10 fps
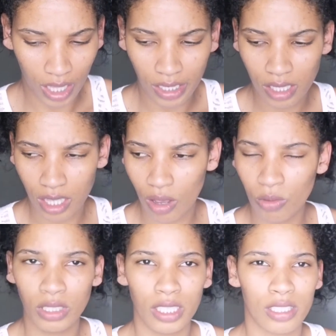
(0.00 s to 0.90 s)
is the
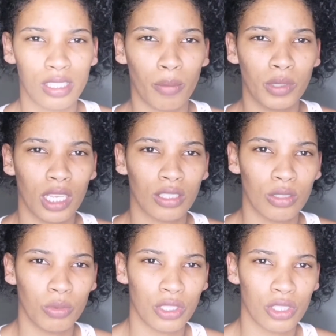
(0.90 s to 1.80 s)
only
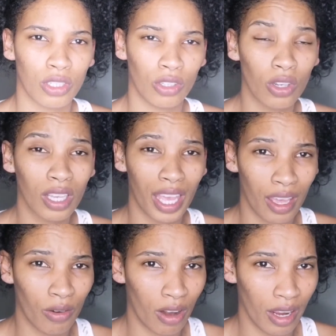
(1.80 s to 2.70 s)
subtext we should look
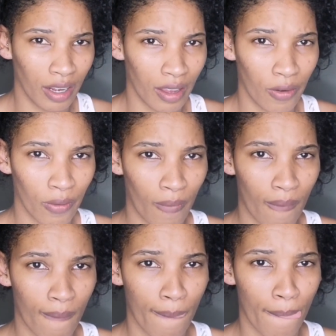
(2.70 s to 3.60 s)
at right now.
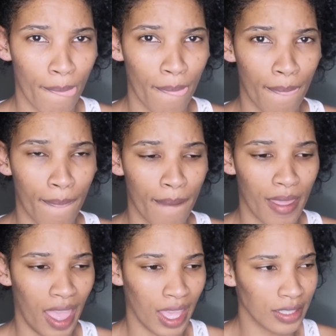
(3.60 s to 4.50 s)

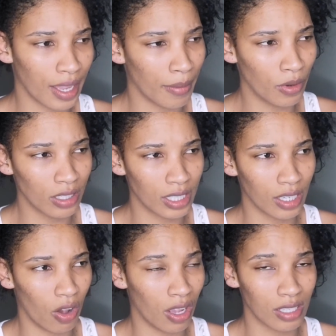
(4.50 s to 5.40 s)
And I'm not
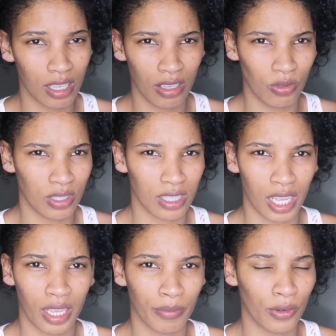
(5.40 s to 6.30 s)
asking you to
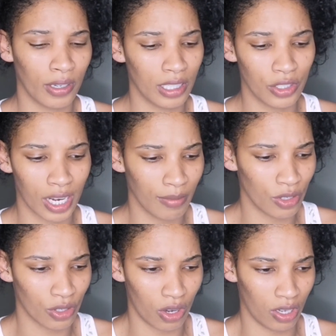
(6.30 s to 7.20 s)
take up the religion, I'm
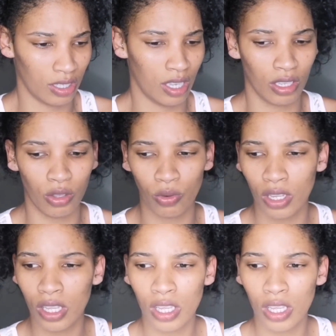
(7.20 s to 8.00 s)
just asking you